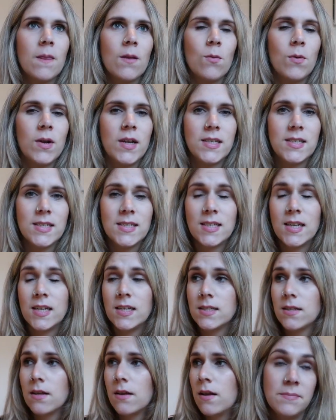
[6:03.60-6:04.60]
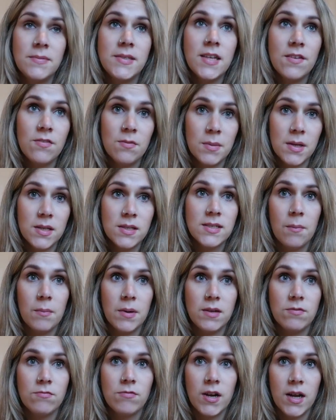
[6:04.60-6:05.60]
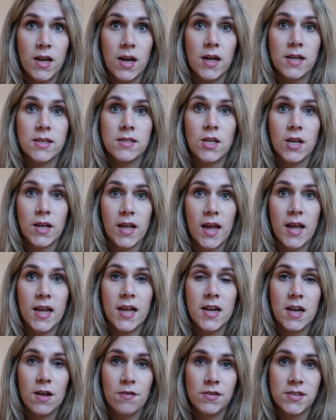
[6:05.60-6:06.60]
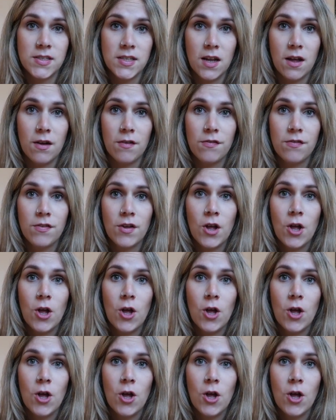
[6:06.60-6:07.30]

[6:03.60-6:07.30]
Oh, I need to sneeze. 7 months, and we realised, okay, enough is enough.